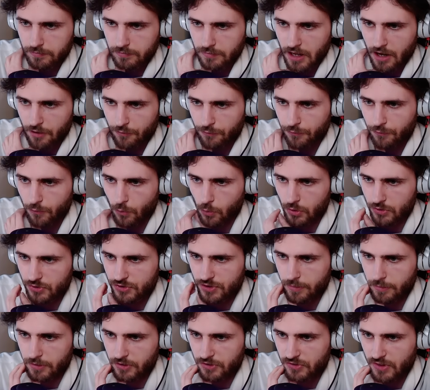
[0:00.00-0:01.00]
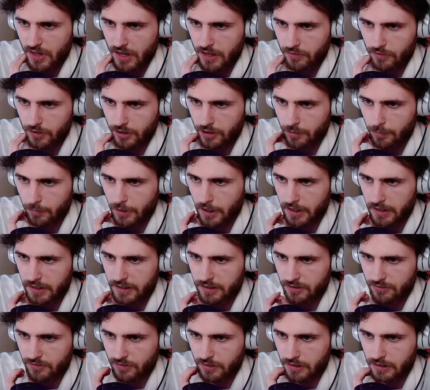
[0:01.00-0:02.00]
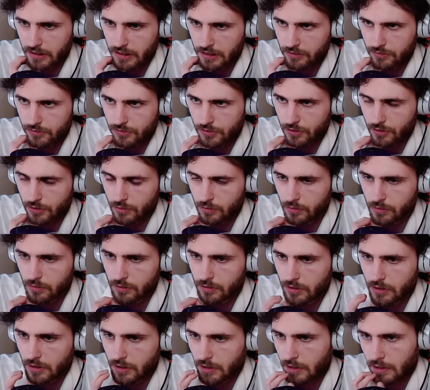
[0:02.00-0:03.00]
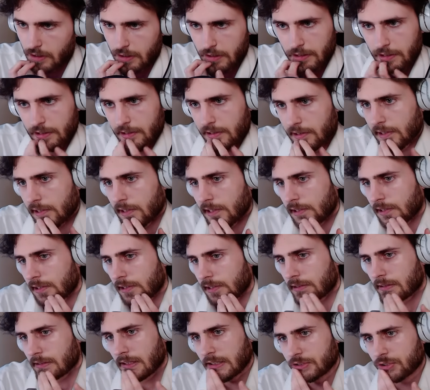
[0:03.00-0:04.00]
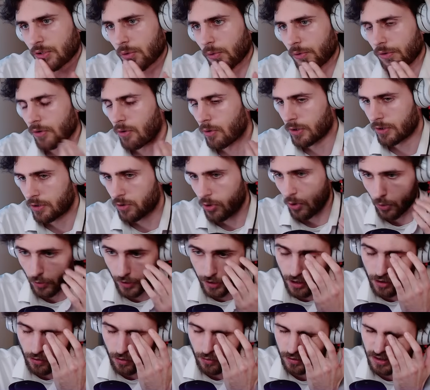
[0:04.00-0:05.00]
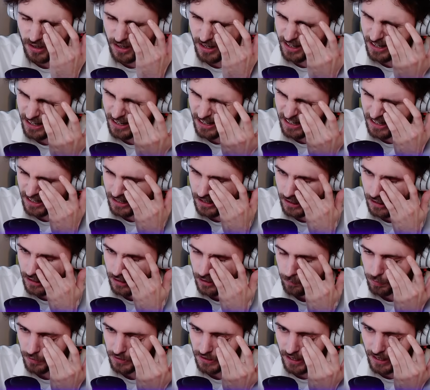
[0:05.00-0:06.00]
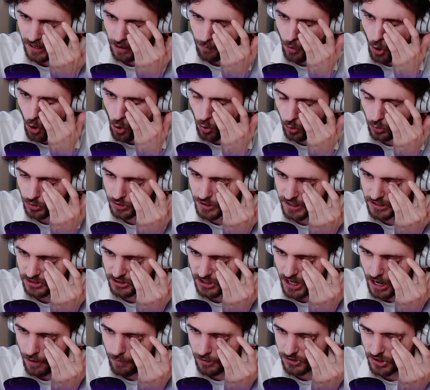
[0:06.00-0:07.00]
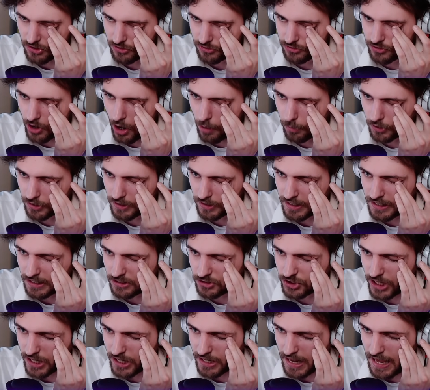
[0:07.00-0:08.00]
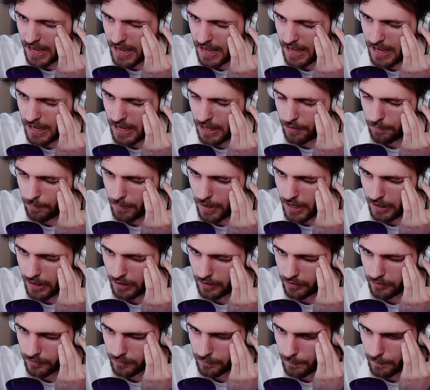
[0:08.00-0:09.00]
not force him to stay in the Gabite. He doesn't need to. Let's go into Oricorio. Ah, but like I'm holding Cyrus and Double Ninja in hand, man.